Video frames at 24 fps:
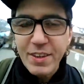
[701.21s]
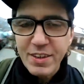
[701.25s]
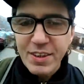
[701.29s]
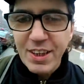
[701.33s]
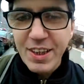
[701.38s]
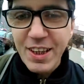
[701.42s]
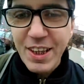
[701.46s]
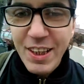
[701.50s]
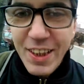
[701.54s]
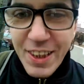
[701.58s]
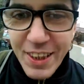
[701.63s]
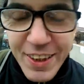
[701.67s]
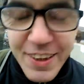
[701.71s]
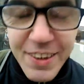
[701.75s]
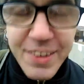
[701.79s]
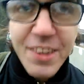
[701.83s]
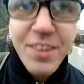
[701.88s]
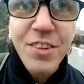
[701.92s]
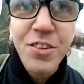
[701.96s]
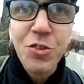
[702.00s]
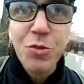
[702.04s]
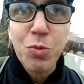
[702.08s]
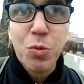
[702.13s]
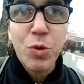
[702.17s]
the
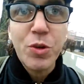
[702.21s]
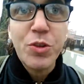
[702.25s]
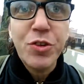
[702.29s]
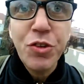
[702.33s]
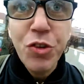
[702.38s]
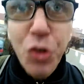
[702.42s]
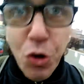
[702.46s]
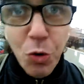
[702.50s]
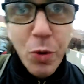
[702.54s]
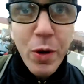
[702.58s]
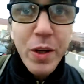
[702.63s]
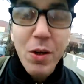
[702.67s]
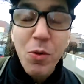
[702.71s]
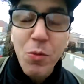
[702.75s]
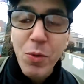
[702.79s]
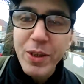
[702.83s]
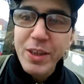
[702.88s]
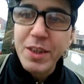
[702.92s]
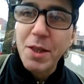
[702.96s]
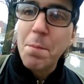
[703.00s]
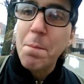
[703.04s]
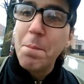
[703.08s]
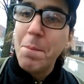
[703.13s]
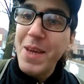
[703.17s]
Clintons were doing
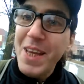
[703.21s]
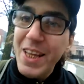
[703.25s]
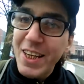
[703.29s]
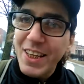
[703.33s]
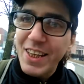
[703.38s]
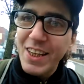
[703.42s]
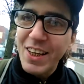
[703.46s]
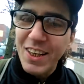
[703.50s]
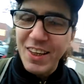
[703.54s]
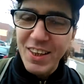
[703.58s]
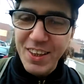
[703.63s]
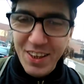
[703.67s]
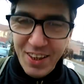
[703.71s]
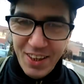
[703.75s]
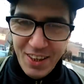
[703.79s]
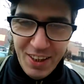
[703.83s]
with the media